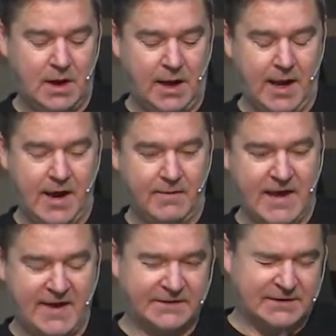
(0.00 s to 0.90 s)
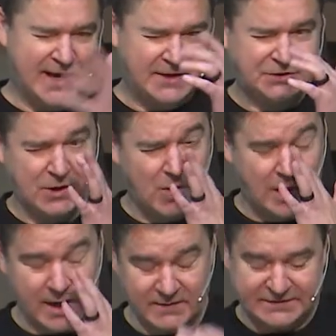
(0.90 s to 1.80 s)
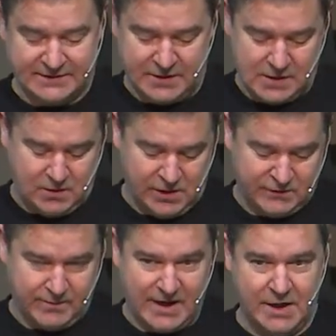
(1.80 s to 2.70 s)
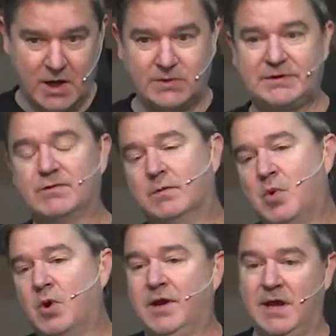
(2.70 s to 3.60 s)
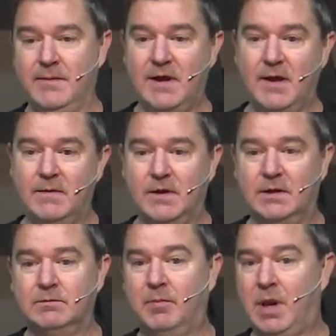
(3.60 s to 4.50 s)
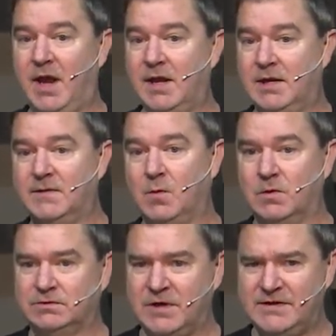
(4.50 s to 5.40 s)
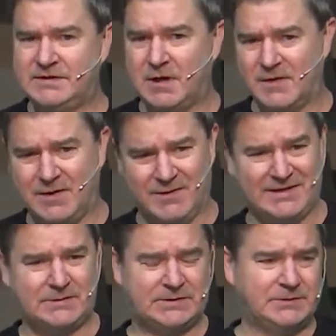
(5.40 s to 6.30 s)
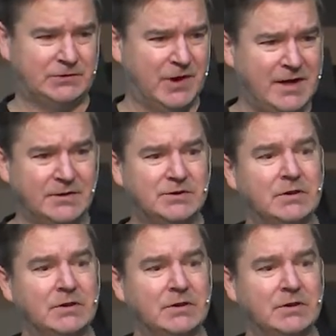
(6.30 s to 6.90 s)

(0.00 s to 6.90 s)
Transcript: and they had the Today Show on. I was sitting there going over my notes, and the report came in that a plane had hit the World Trade Center. I thought, well, that's strange.